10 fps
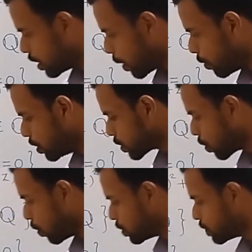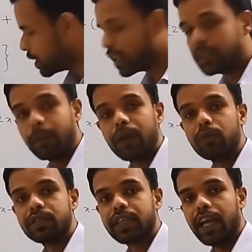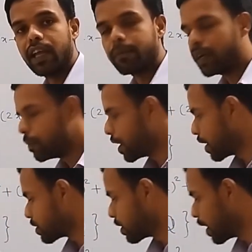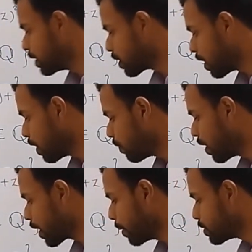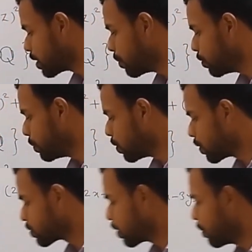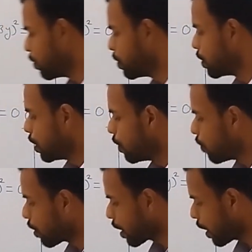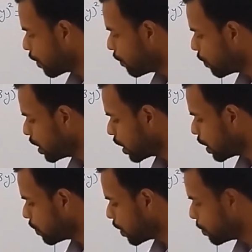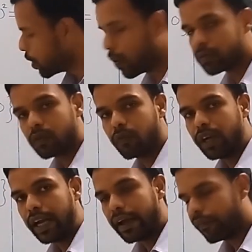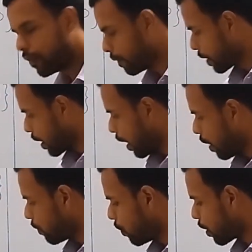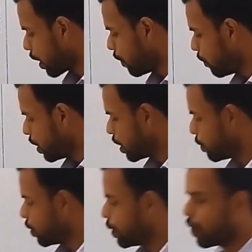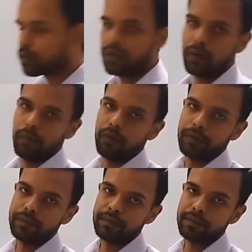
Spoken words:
W is closed with respect to scalar multiplication, that is alpha times W belongs to W for every alpha belongs to field F and for every W belongs to W.